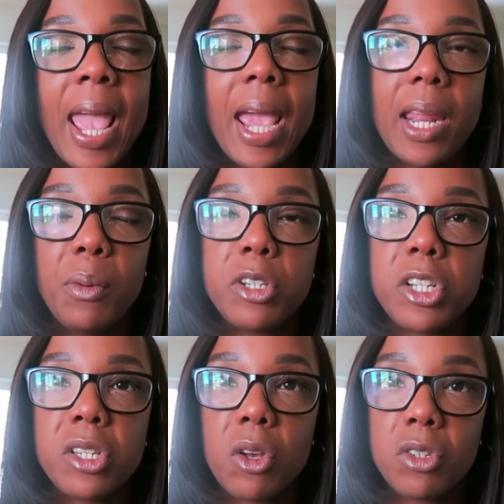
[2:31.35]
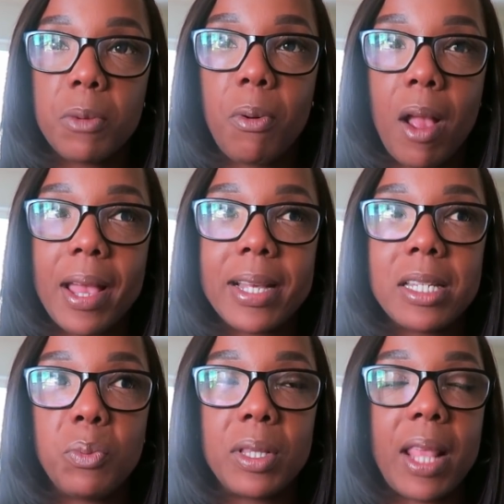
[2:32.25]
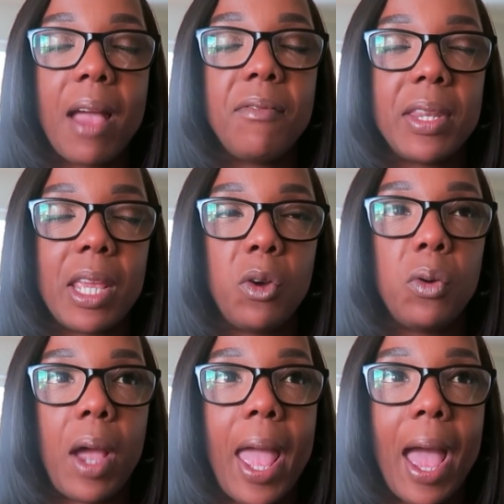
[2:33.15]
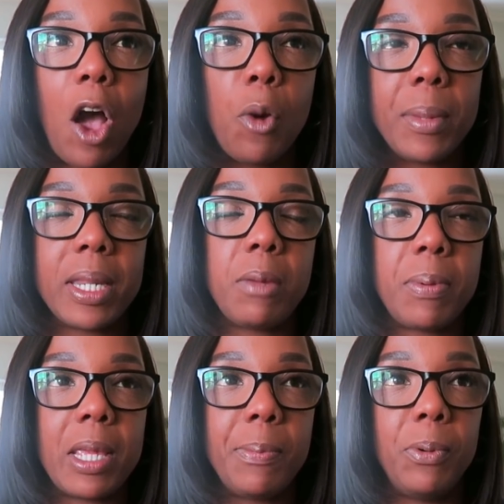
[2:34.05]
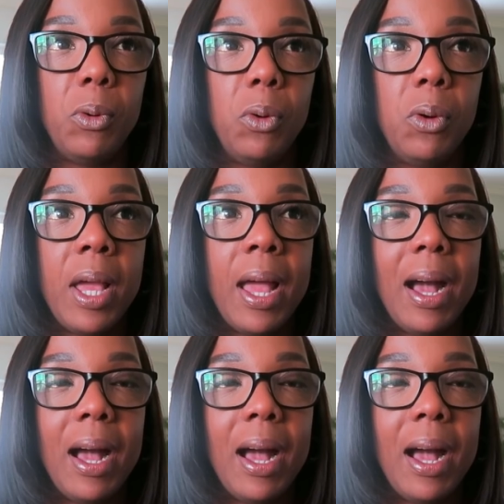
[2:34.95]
And I was just so surprised with that video how many people